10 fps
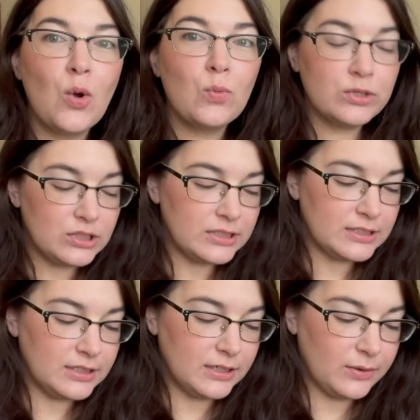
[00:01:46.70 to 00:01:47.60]
we're just,
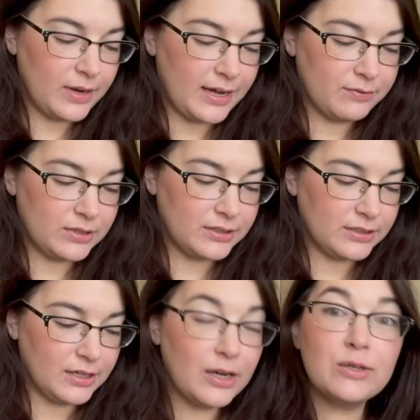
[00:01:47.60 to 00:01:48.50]
you know, having a,
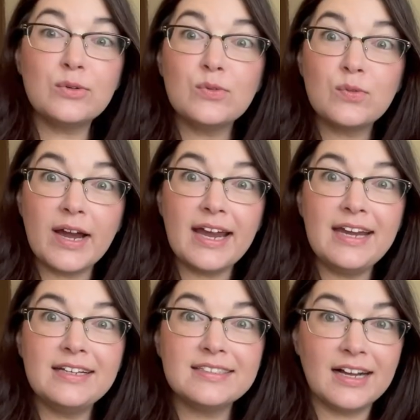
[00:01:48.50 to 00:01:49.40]
a
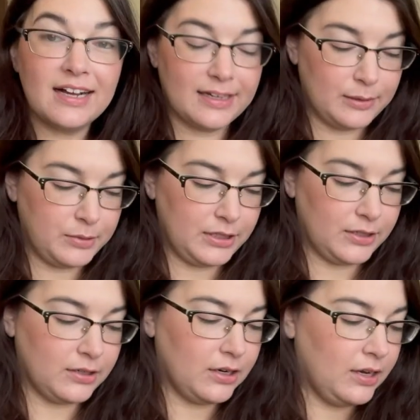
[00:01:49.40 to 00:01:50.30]
great time
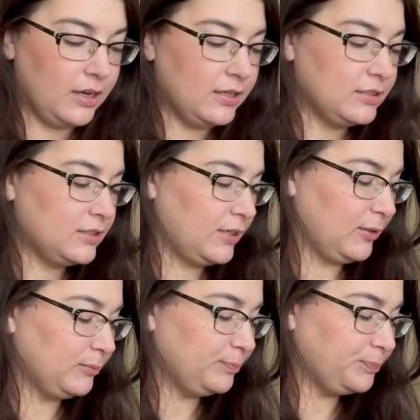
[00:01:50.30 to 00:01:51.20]
here. So
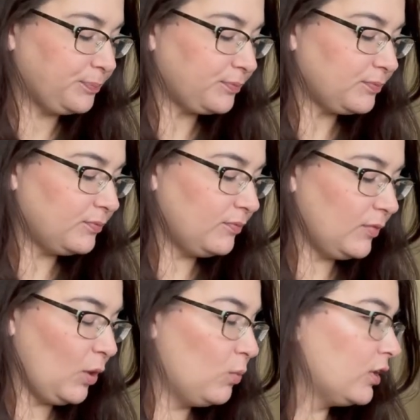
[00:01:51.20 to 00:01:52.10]

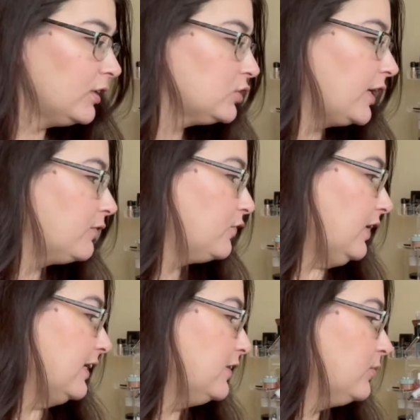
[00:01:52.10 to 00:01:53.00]
we're gonna try to
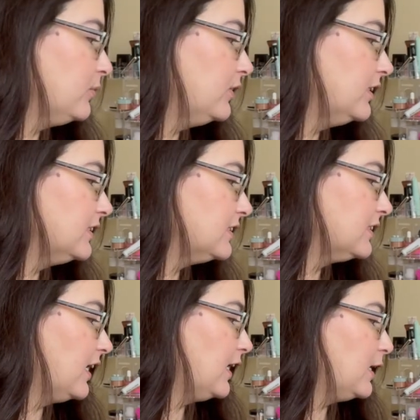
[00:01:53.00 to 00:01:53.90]
fly through this.
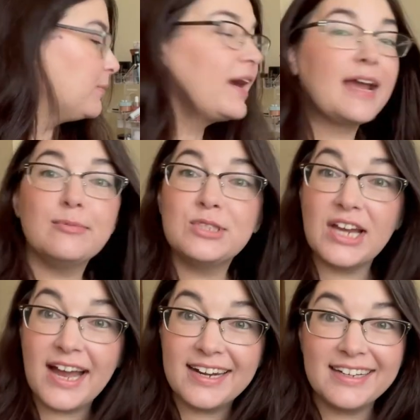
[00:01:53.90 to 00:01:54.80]
Um, I am
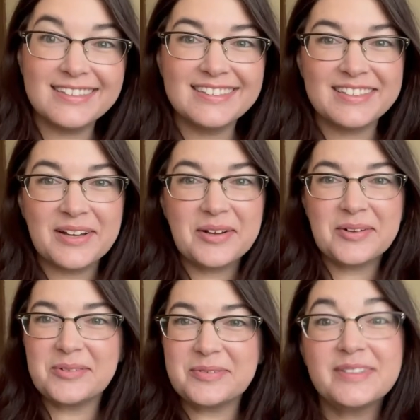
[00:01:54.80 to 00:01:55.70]
chatty,
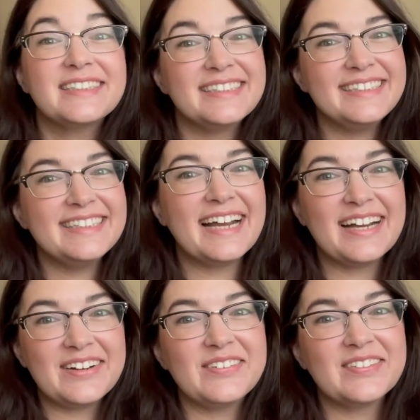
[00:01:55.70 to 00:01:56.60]
so we'll see
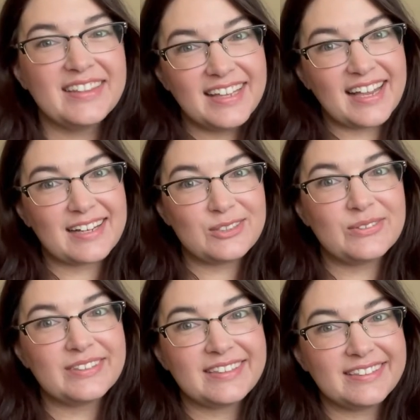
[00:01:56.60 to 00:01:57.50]
how
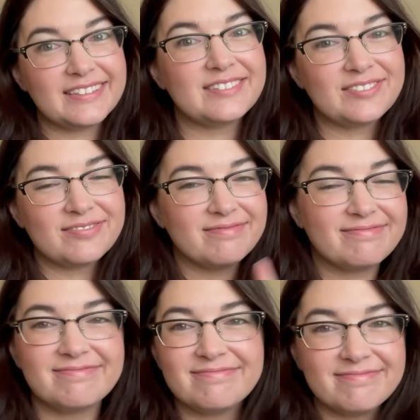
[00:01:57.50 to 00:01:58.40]
actually
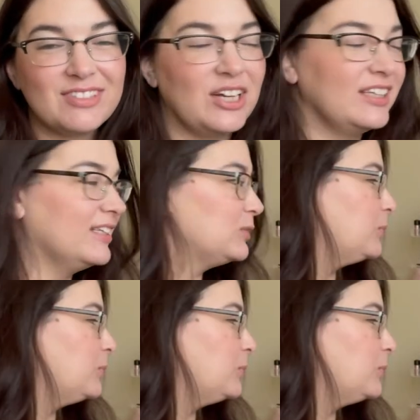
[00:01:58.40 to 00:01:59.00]
good this